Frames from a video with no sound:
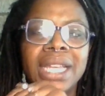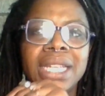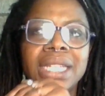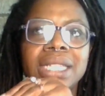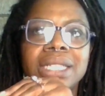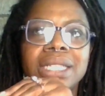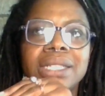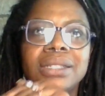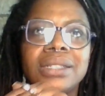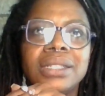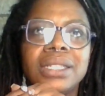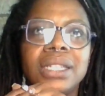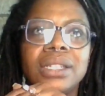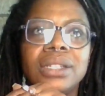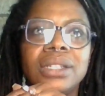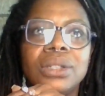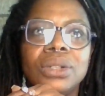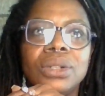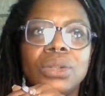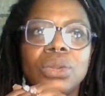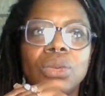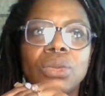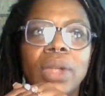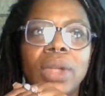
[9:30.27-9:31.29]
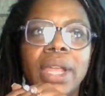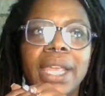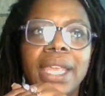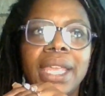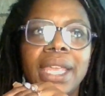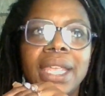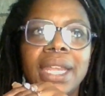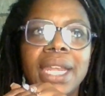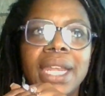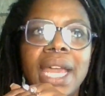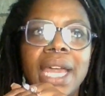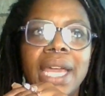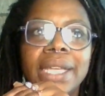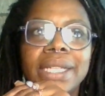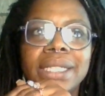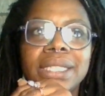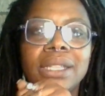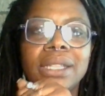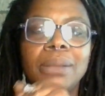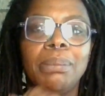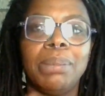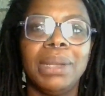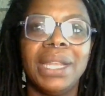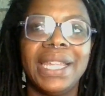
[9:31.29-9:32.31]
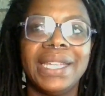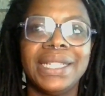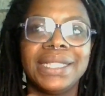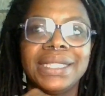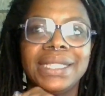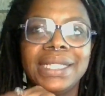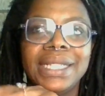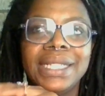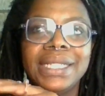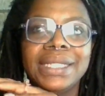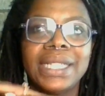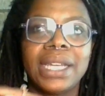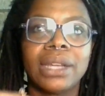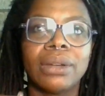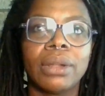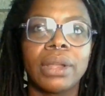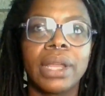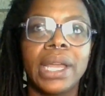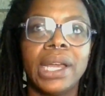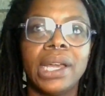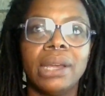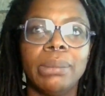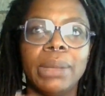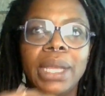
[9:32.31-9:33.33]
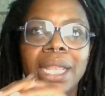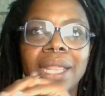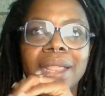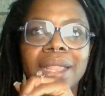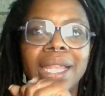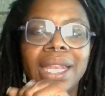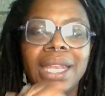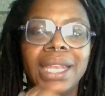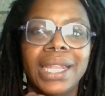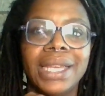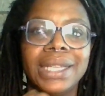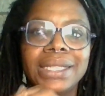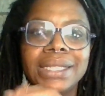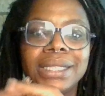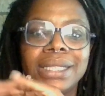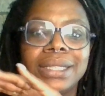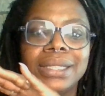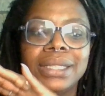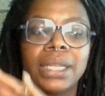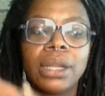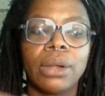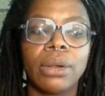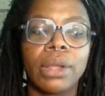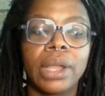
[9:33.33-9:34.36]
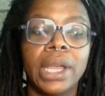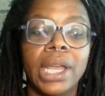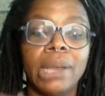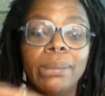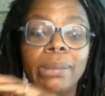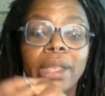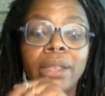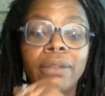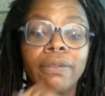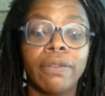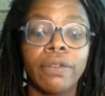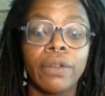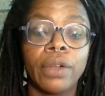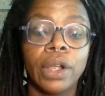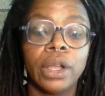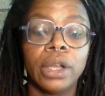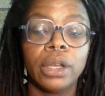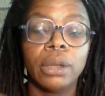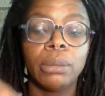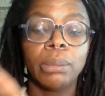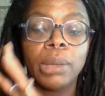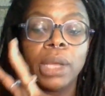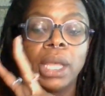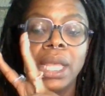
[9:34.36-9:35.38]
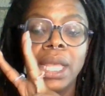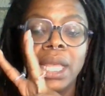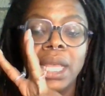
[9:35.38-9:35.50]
to still recognize the blessings that are coming, the lessons that are coming from